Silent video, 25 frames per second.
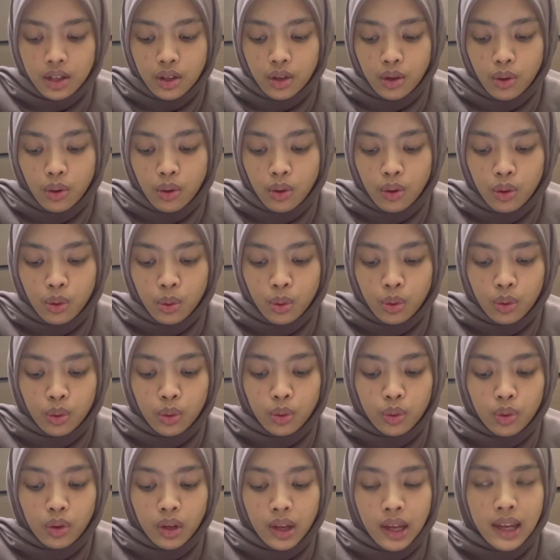
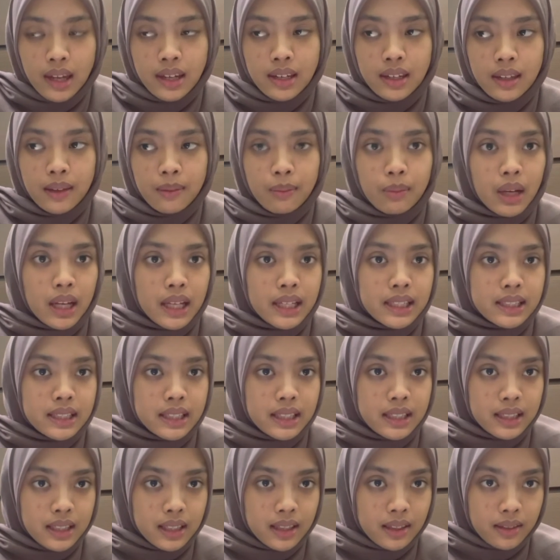or any blood
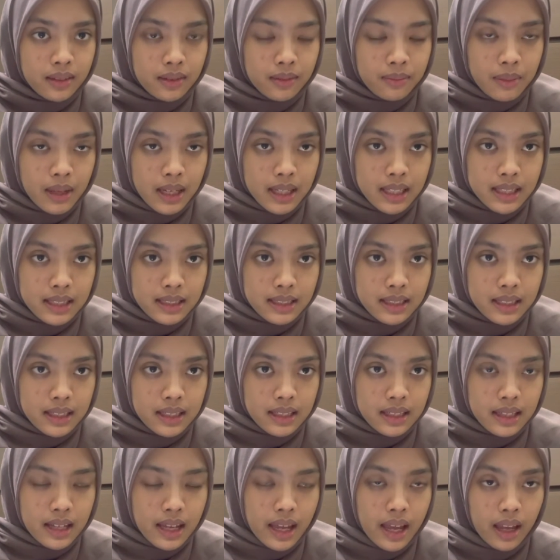thinning medicine
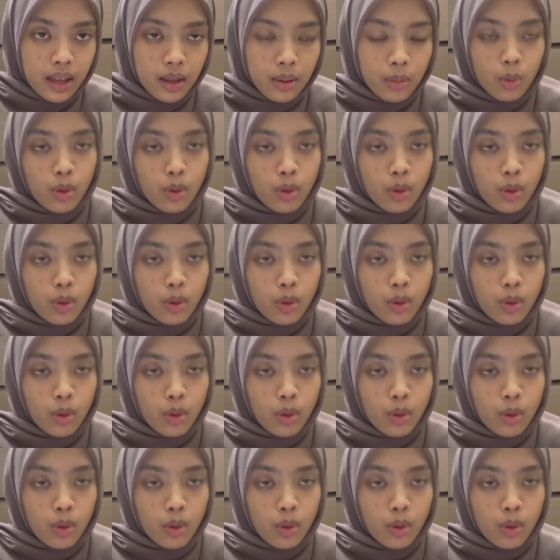like